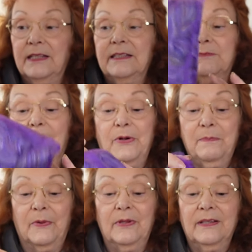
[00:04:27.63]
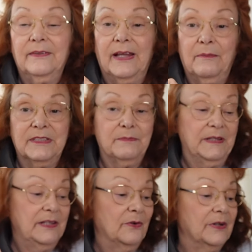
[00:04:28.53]
is purple. That must be
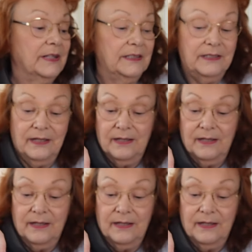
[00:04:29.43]
the orchid.